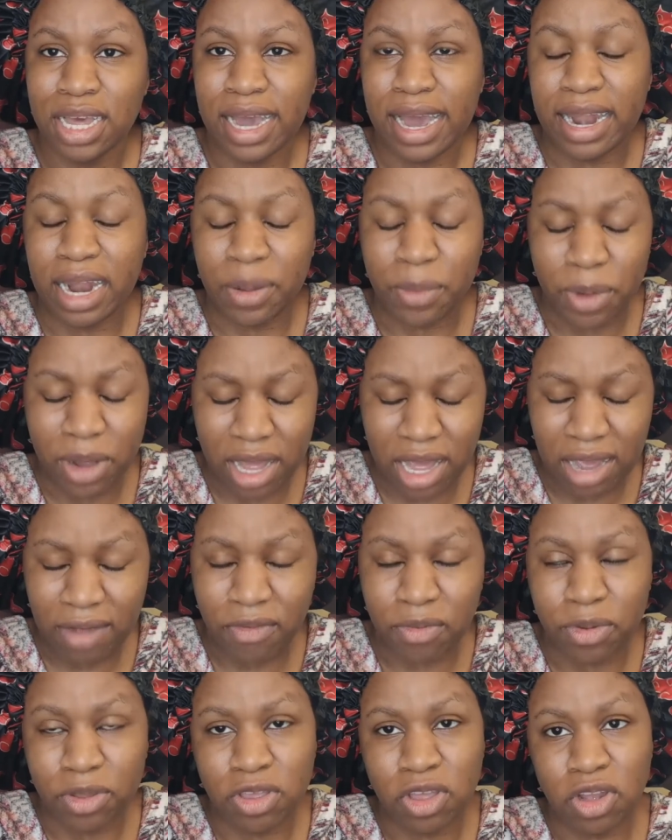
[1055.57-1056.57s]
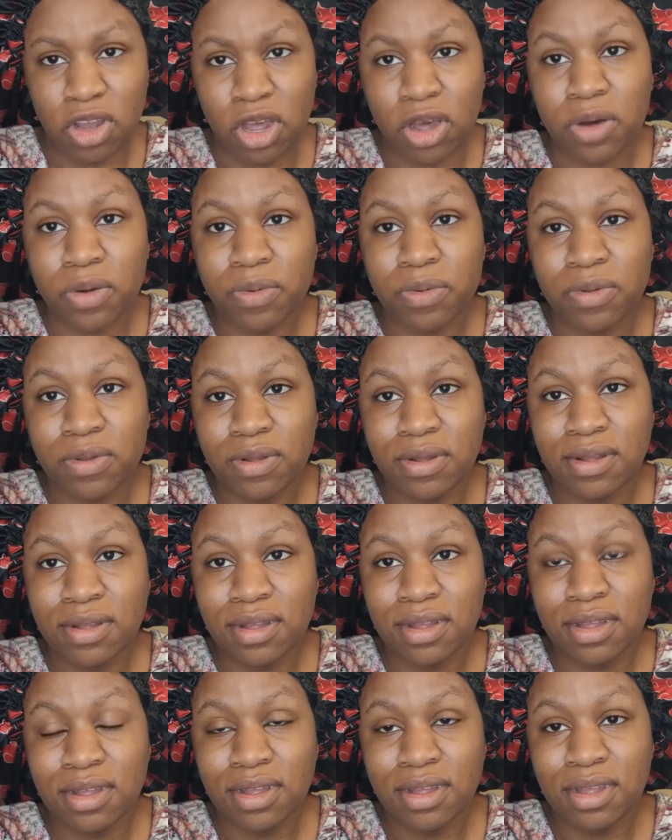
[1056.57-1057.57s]
And I want everyone to know
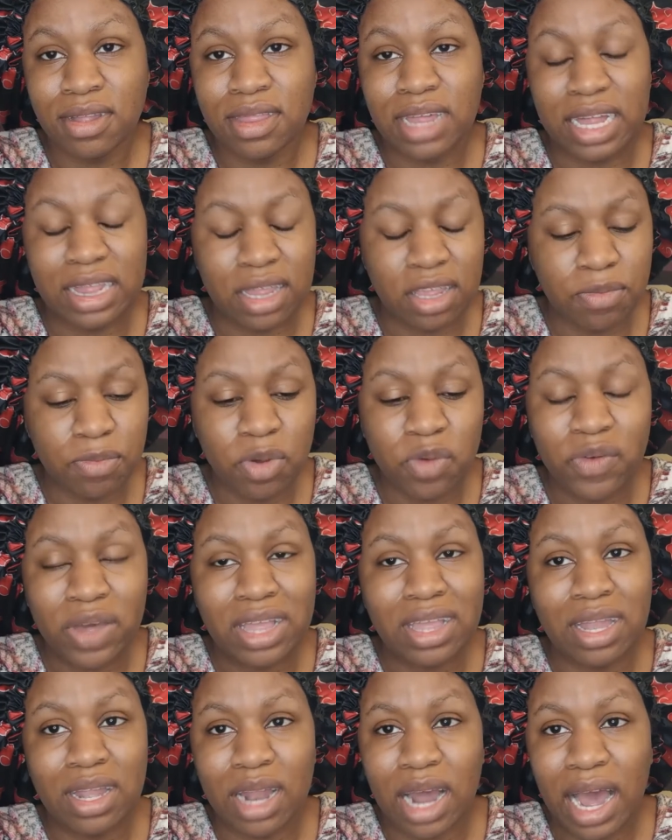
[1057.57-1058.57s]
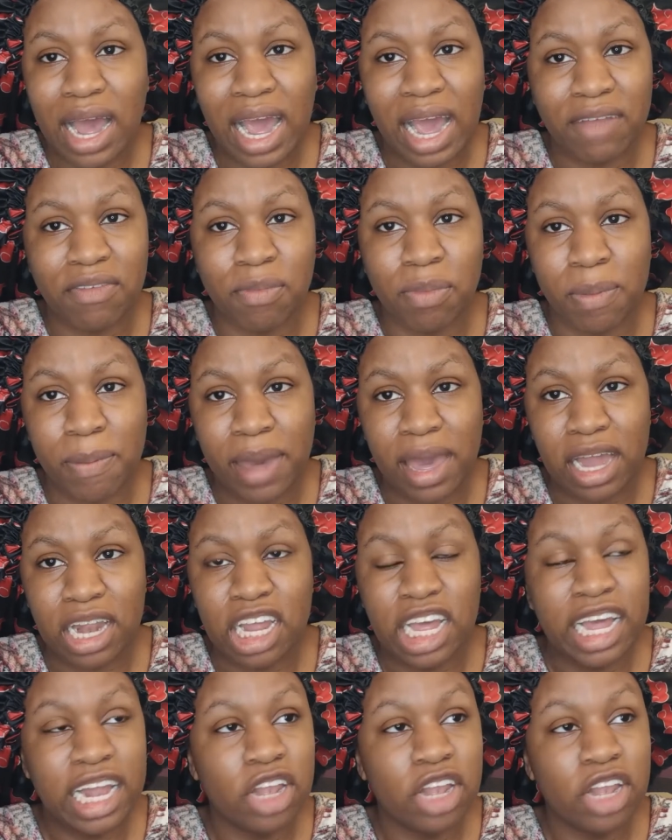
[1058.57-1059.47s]
that this movie did not have to be made.